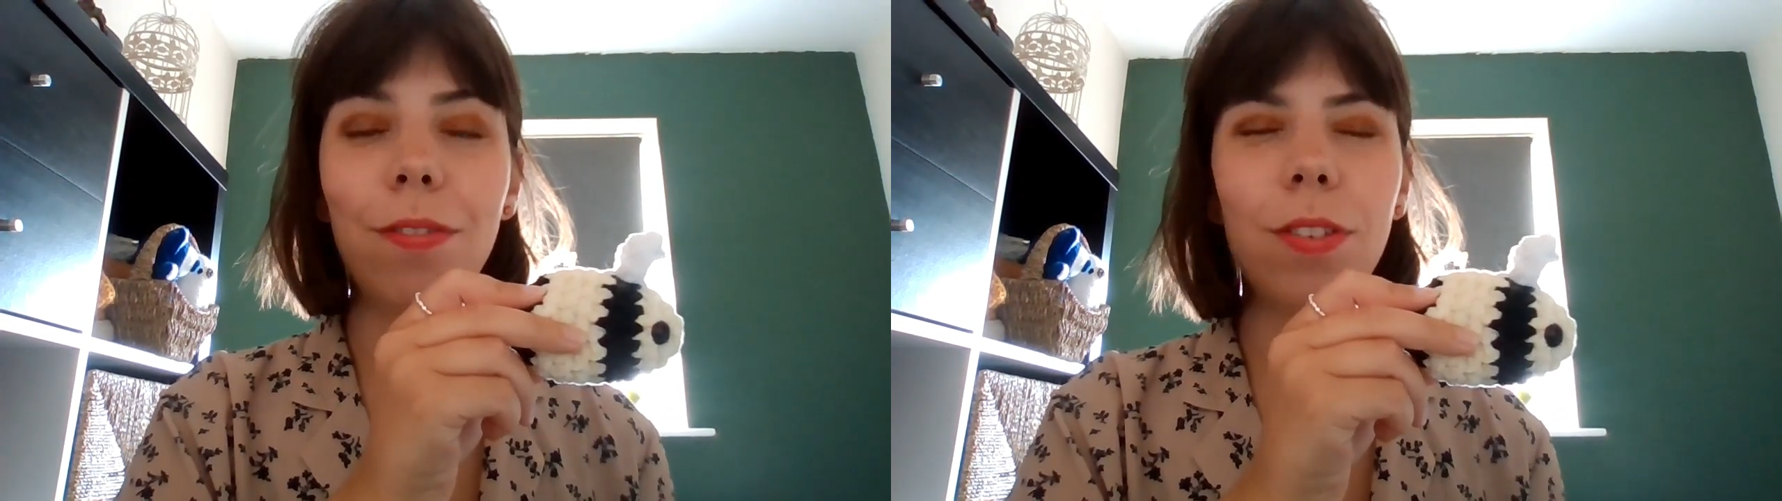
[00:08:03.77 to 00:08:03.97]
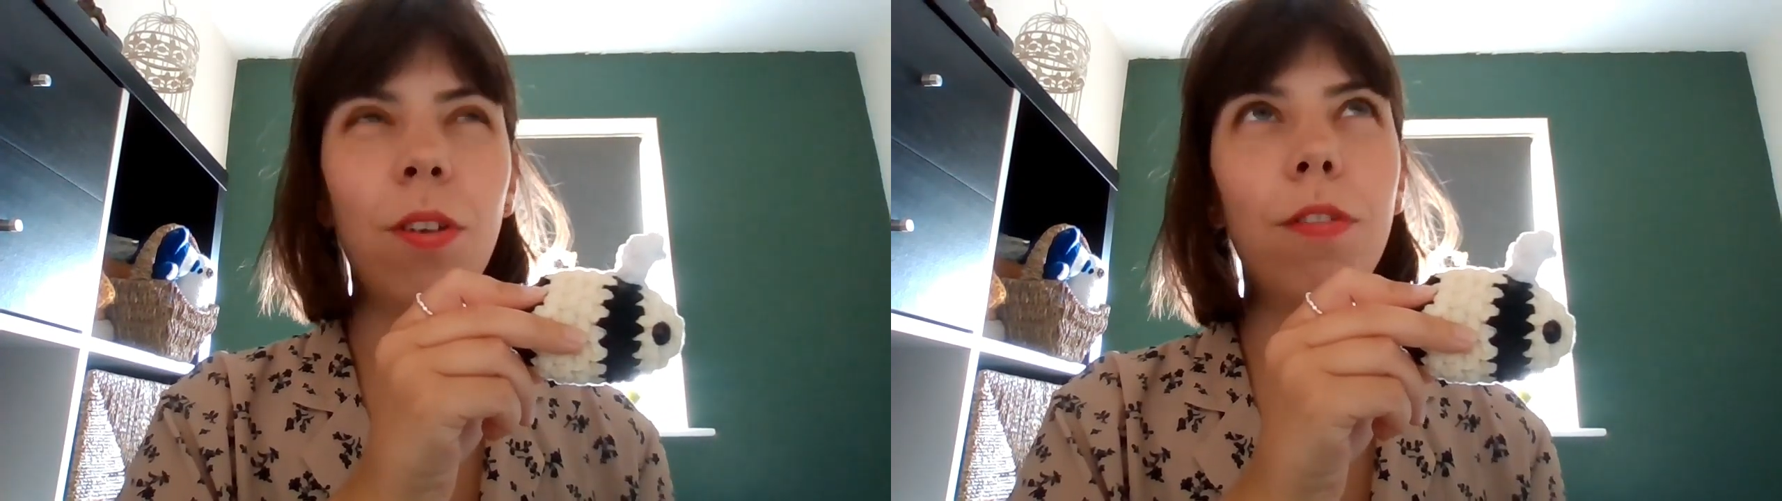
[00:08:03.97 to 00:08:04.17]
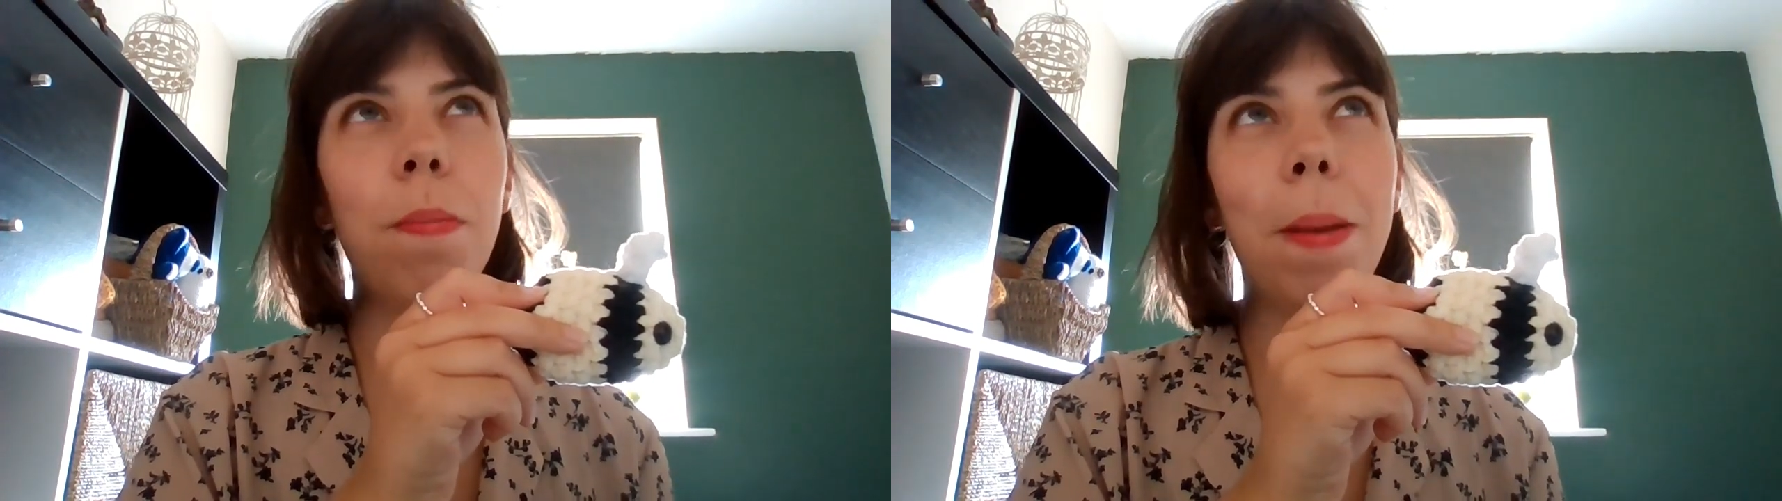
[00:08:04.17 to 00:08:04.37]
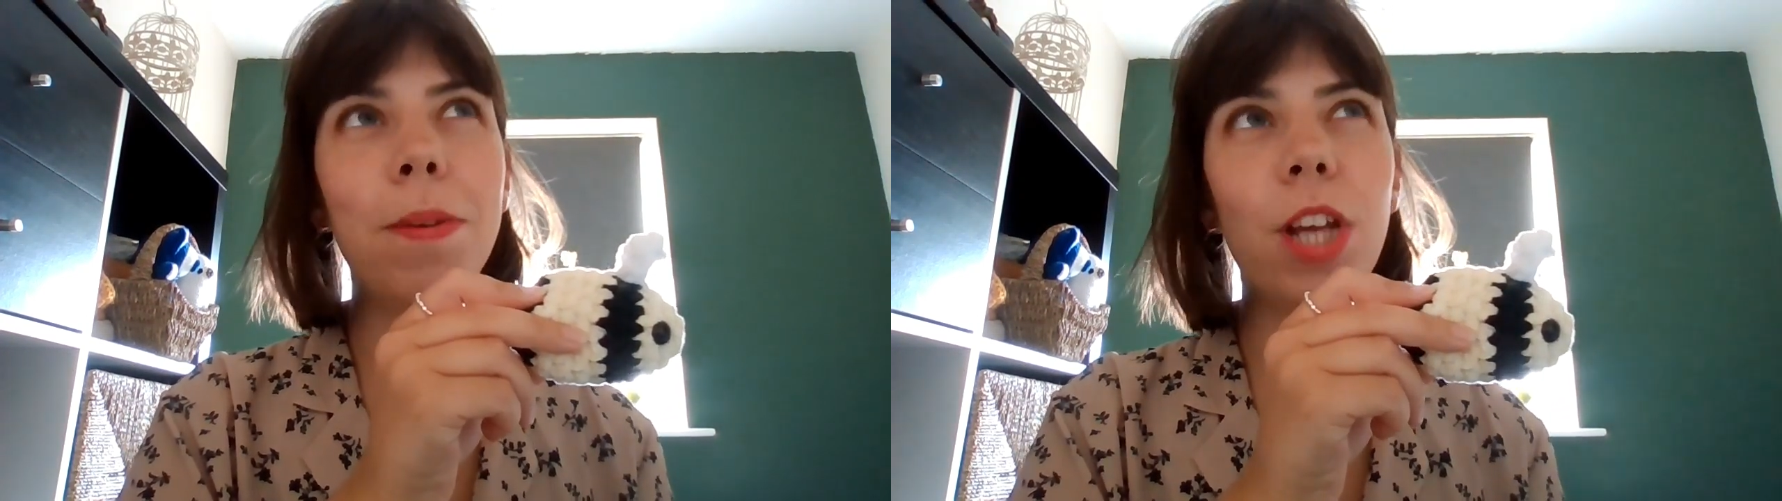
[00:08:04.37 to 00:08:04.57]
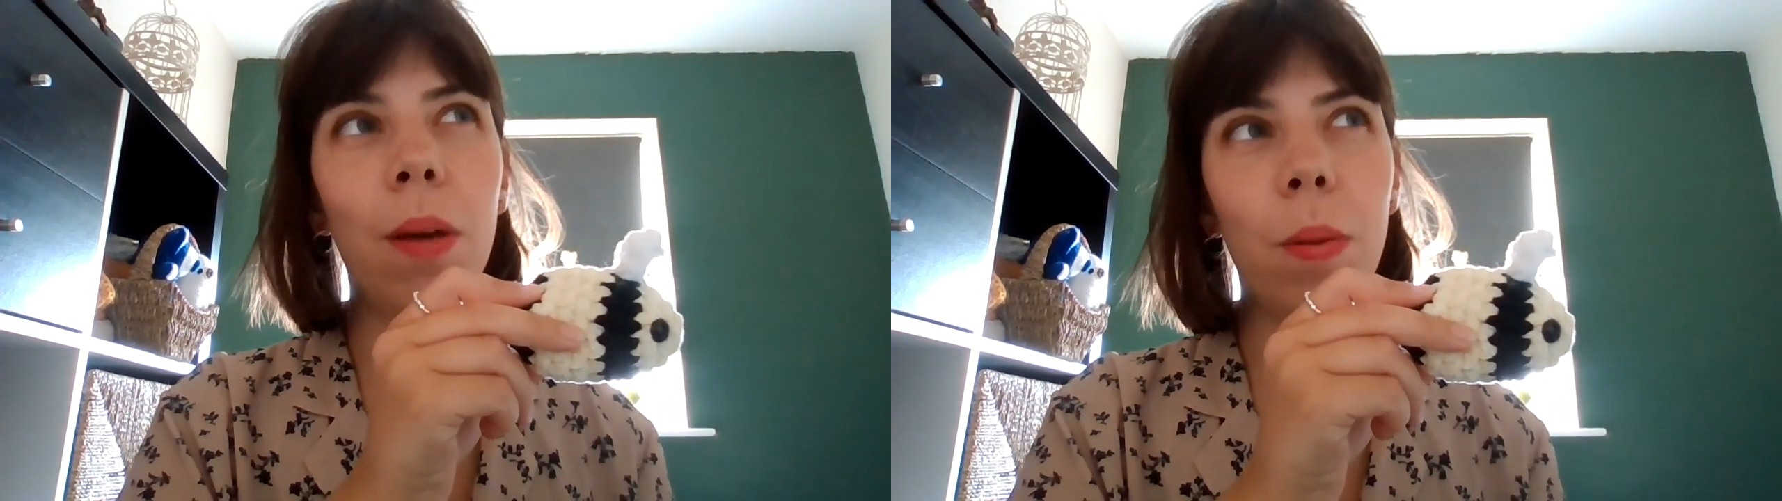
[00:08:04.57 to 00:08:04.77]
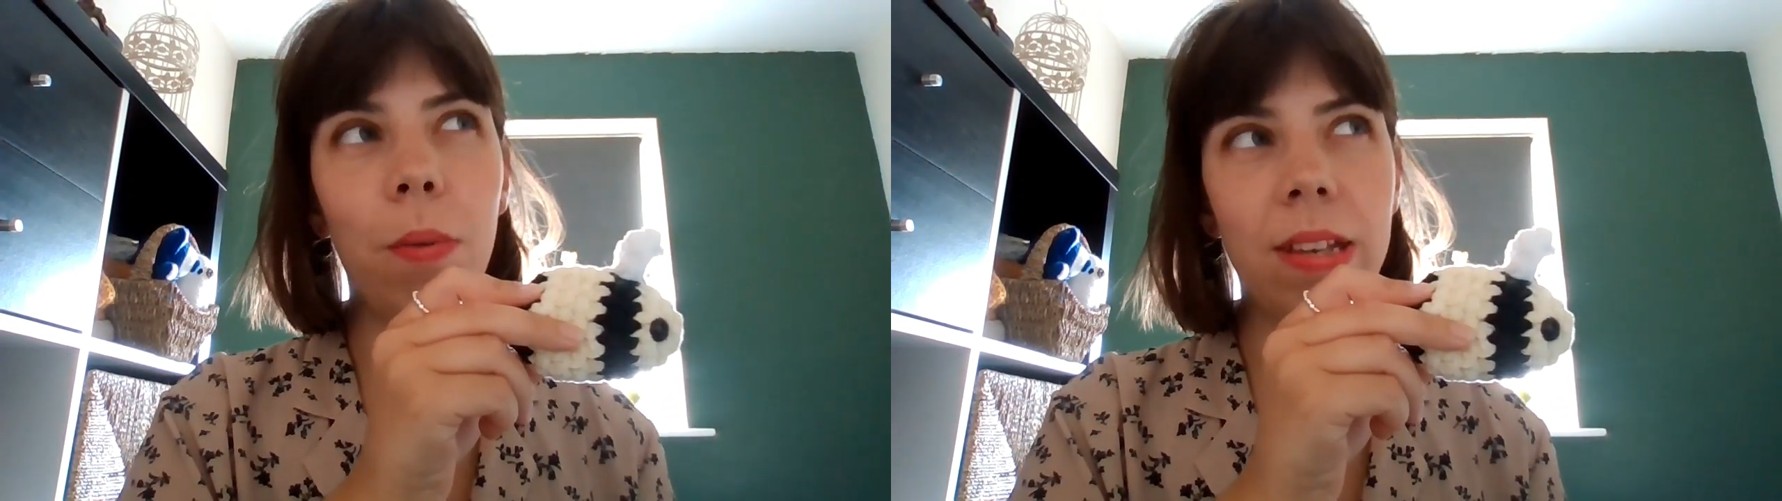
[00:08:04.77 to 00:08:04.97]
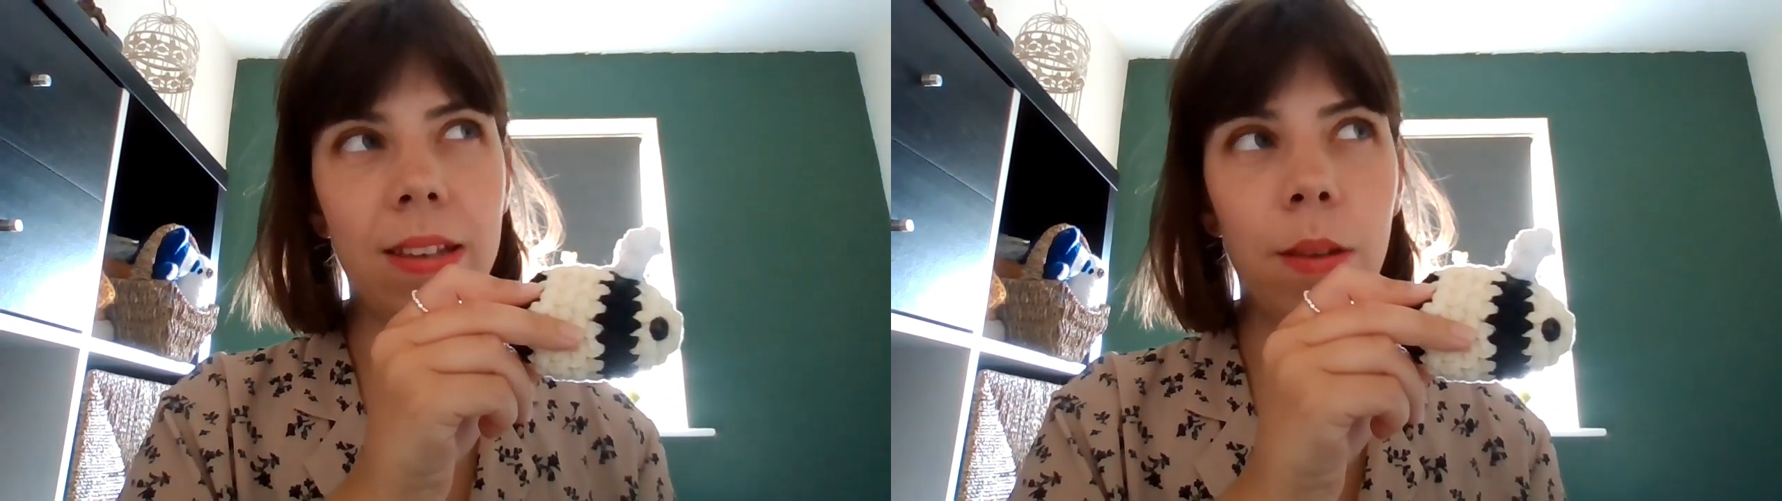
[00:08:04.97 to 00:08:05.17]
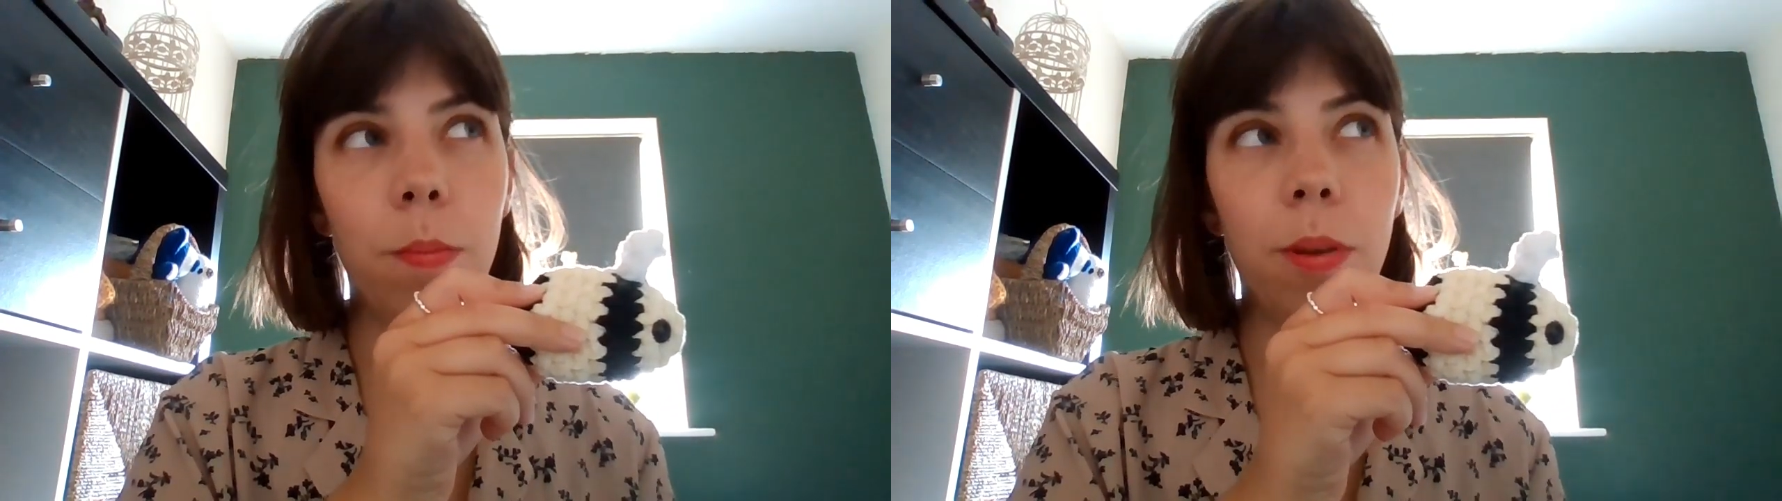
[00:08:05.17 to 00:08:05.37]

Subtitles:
not for a baby shower present,